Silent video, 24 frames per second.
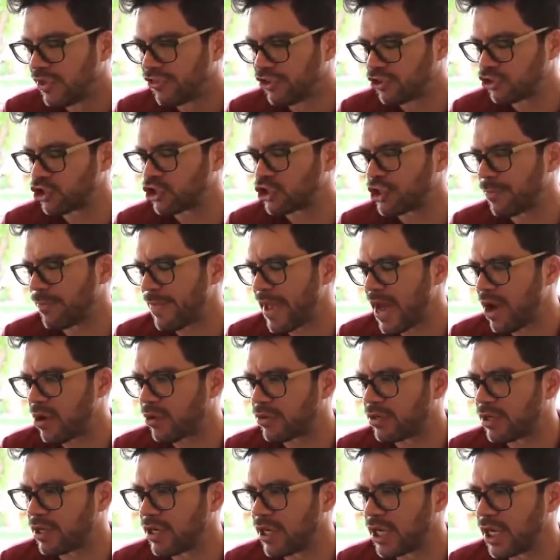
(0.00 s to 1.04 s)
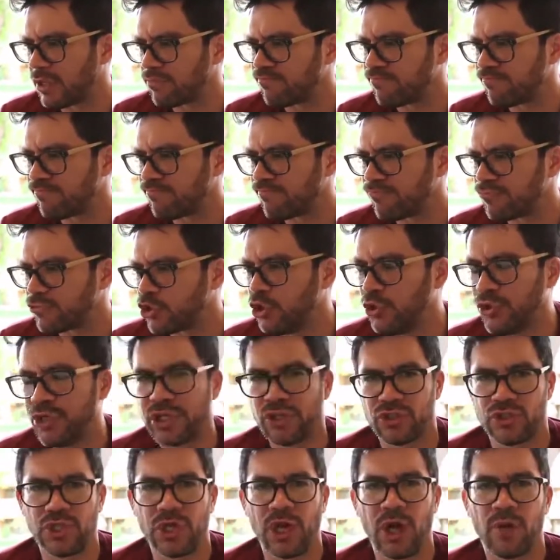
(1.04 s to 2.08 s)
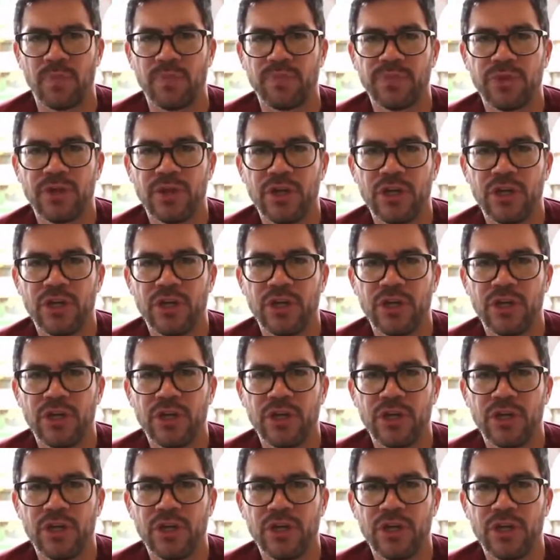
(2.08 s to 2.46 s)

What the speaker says: This was about 2 years ago.